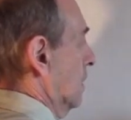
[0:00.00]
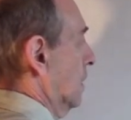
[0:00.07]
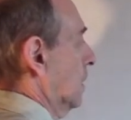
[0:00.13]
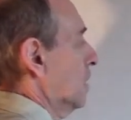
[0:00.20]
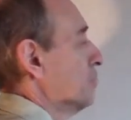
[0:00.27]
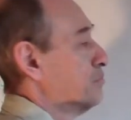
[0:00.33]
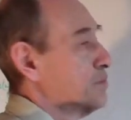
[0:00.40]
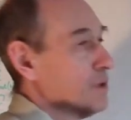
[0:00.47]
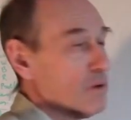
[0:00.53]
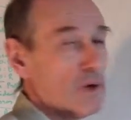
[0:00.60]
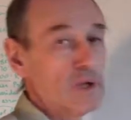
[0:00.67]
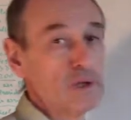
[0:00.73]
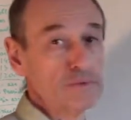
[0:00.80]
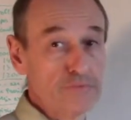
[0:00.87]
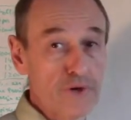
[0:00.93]

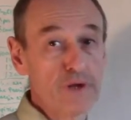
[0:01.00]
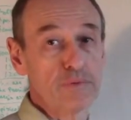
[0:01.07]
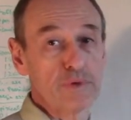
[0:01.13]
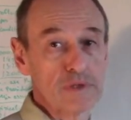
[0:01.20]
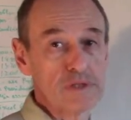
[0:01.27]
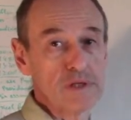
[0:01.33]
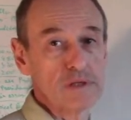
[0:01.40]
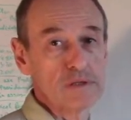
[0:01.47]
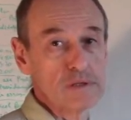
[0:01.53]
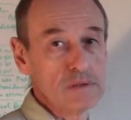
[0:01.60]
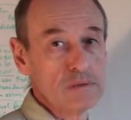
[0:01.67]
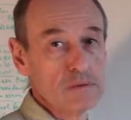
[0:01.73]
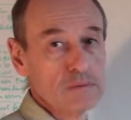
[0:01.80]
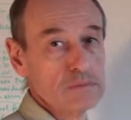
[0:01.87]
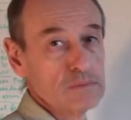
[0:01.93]
empirical frequencies,
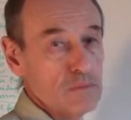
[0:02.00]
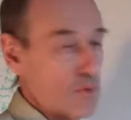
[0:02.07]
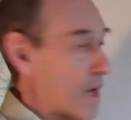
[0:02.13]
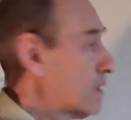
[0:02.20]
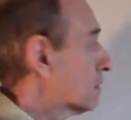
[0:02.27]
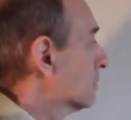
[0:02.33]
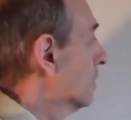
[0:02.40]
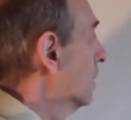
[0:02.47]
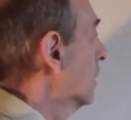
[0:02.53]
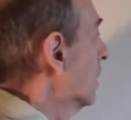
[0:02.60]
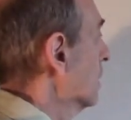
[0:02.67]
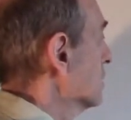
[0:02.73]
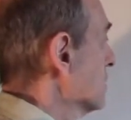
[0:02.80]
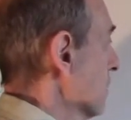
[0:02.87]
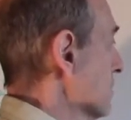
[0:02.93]
right? So